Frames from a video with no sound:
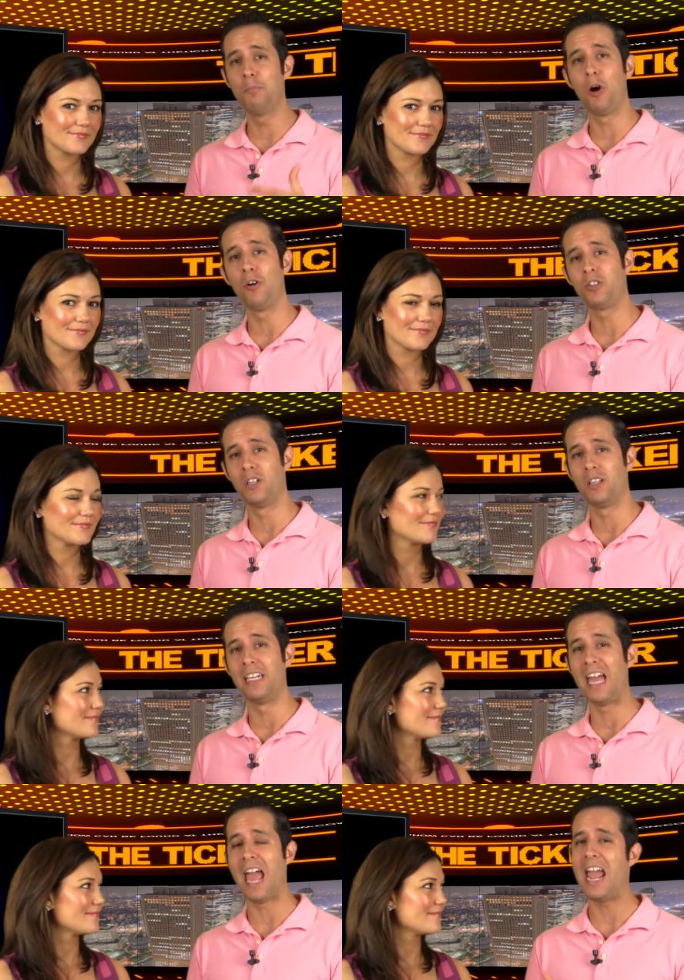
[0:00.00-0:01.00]

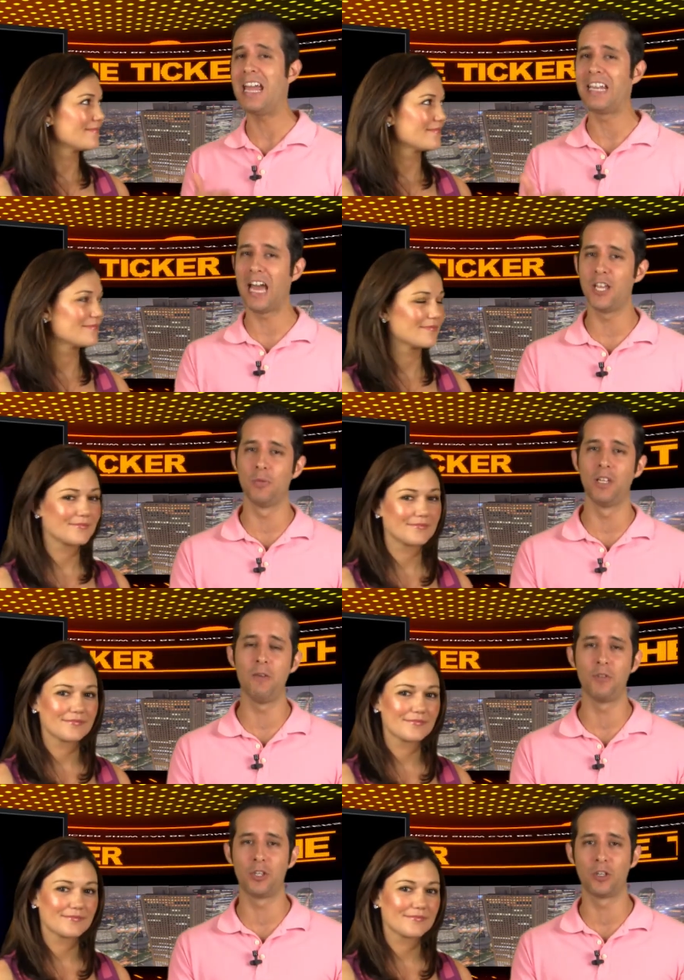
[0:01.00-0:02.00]
Speaker 1: personally and how you
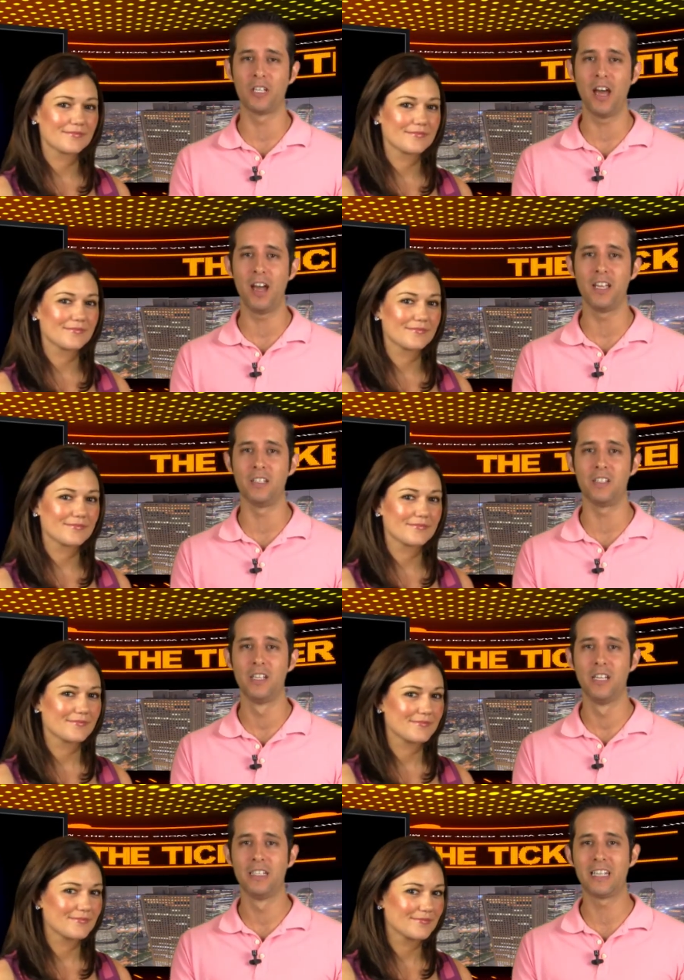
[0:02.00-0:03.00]
relate with your
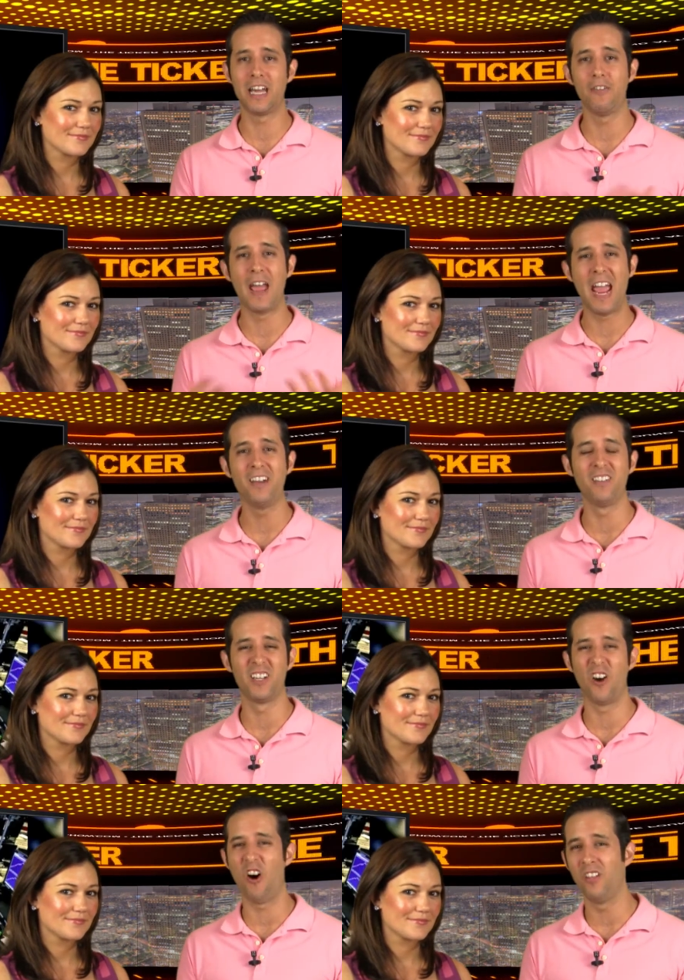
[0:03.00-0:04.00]
clients to kind of
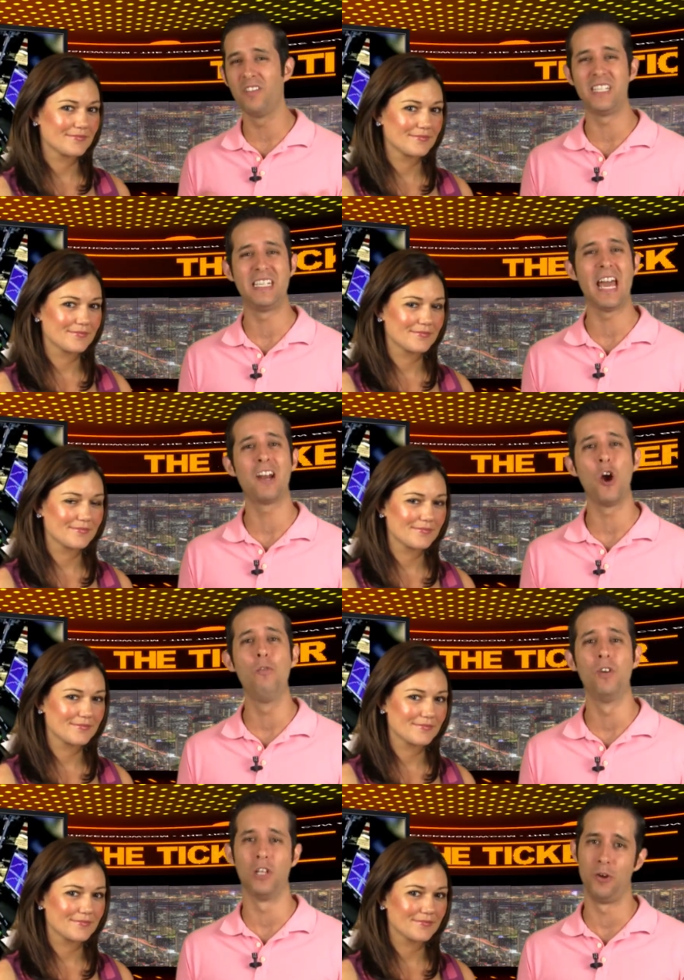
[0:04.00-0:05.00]
handling all of this data
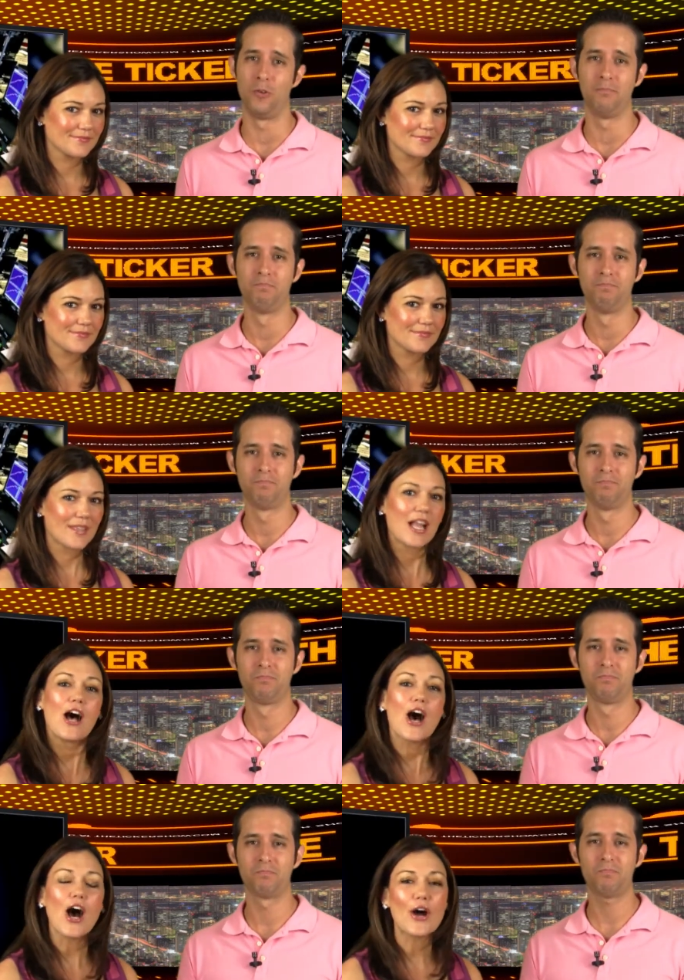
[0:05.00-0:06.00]
overload.
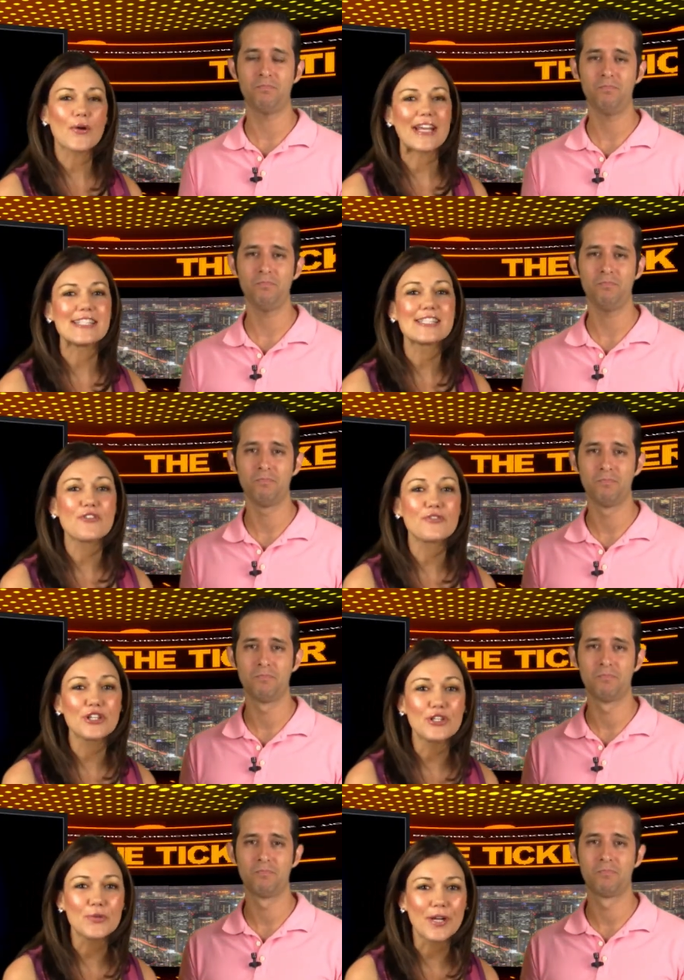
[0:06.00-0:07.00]
Speaker 2: All right, so
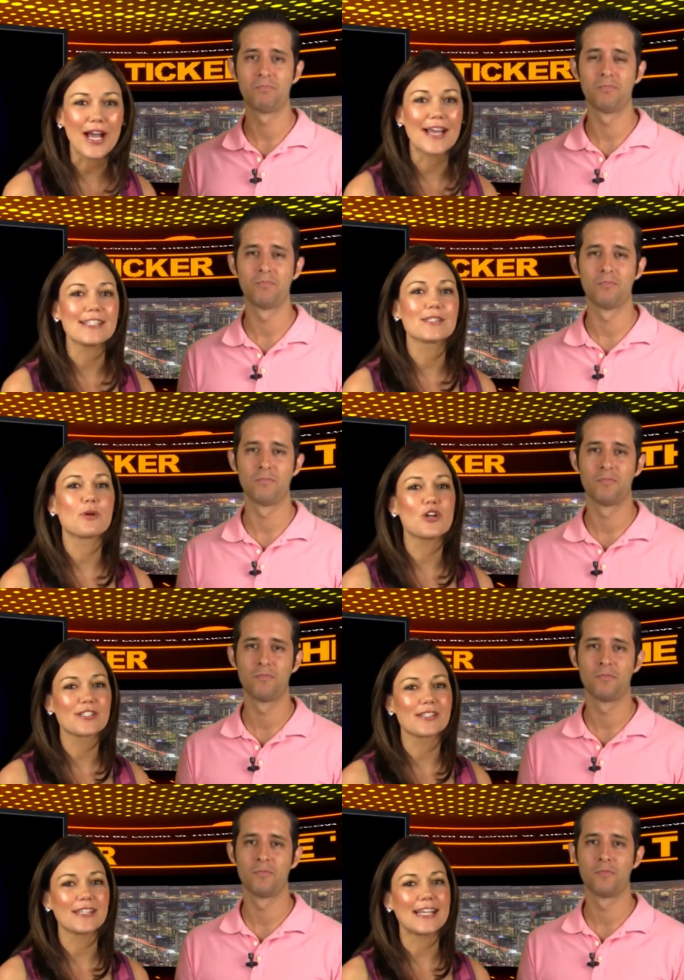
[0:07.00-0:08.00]
for you guys
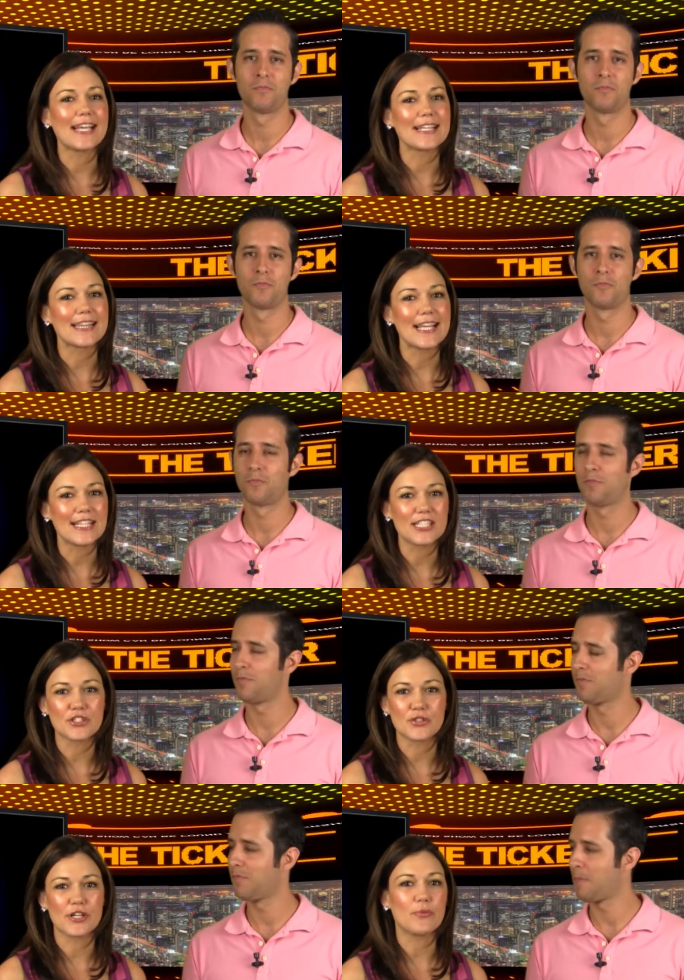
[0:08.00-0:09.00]
personally in the
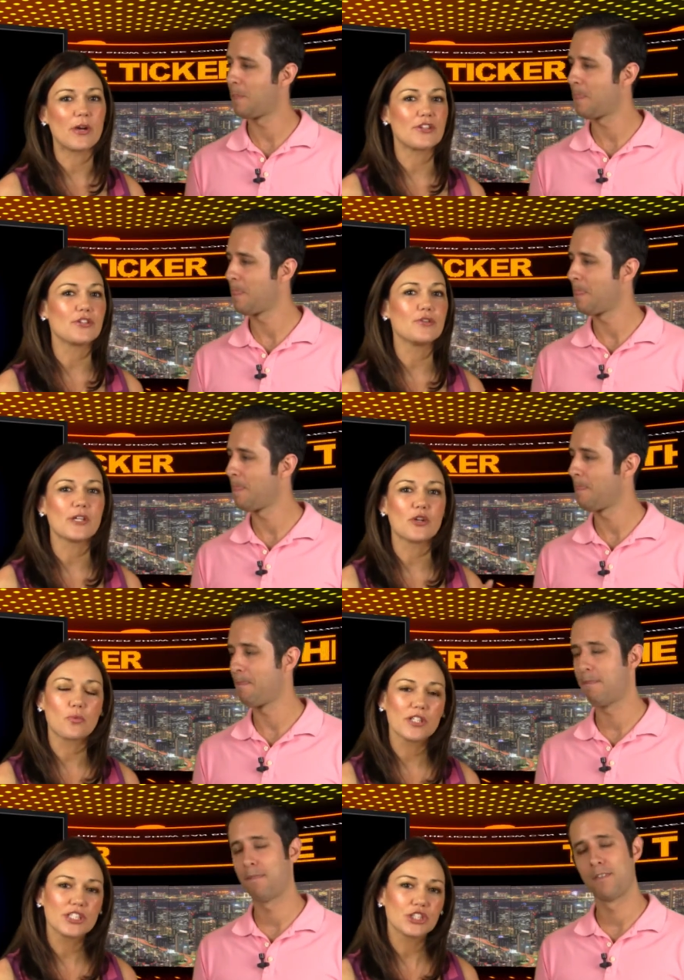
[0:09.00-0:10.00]
industry, whether you be a
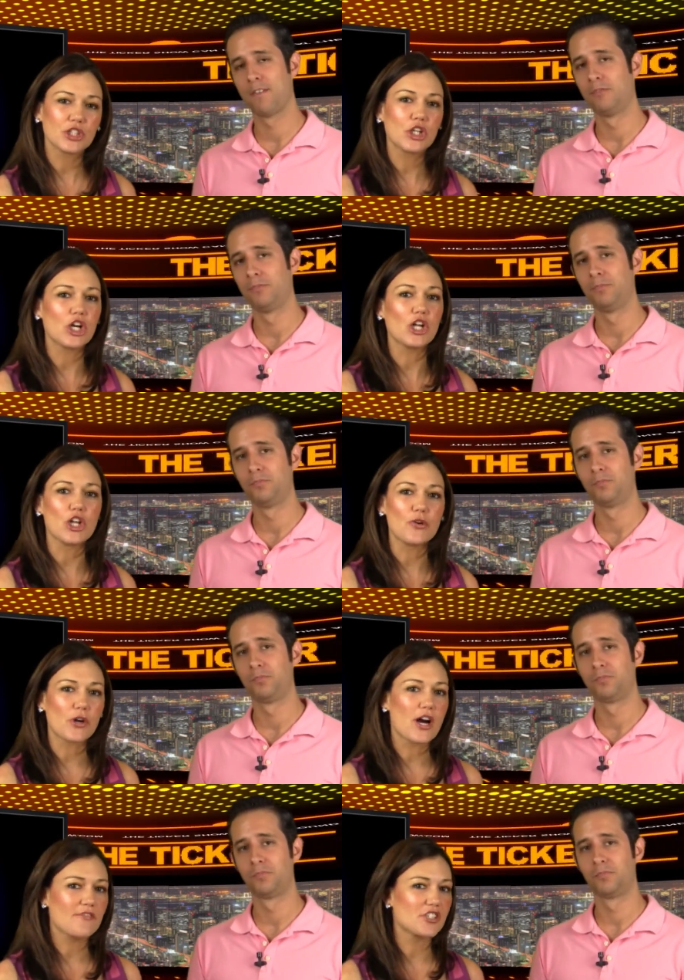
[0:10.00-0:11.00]
realtor, a
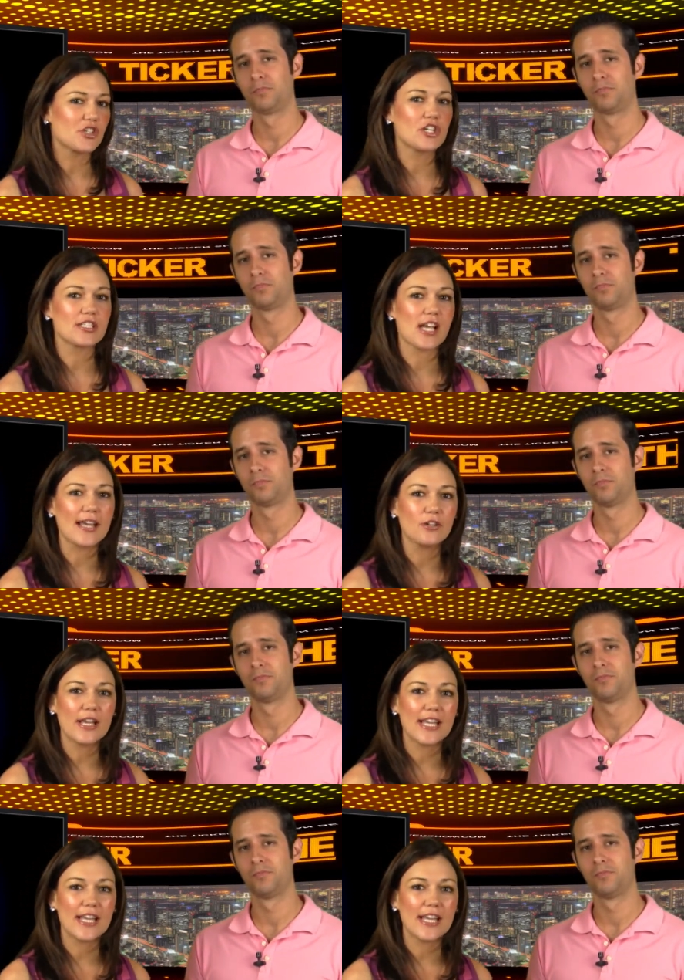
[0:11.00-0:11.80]
loan officer, a title